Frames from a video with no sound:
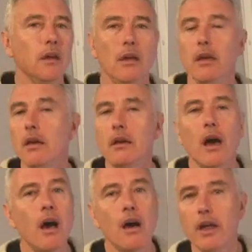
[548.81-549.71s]
He
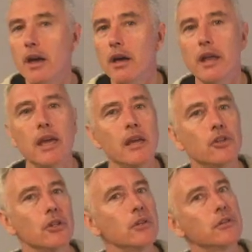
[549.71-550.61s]
got an
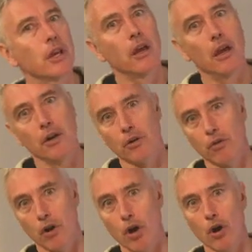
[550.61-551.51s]
agent and a
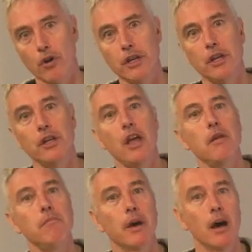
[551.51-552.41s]
roadie
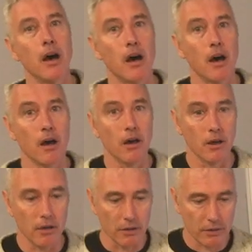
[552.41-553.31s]
named Bob.
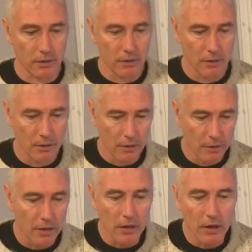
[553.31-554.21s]

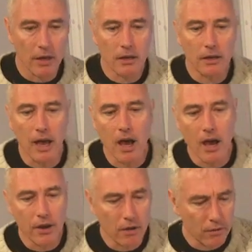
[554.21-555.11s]
He
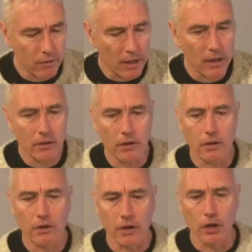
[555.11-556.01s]
got a
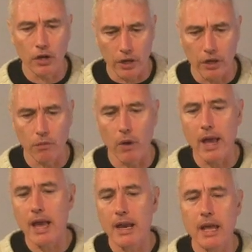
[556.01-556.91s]
record, it
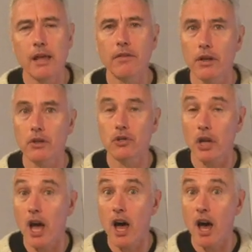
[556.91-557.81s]
went in the
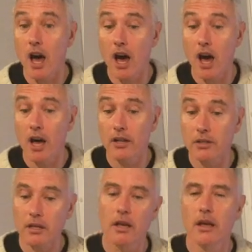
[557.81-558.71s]
charts.
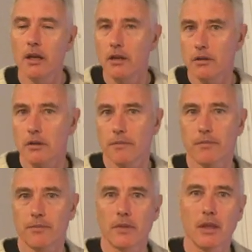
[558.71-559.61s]

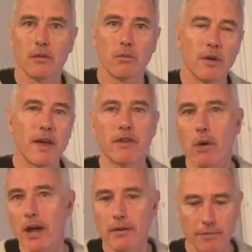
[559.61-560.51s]
With everyone.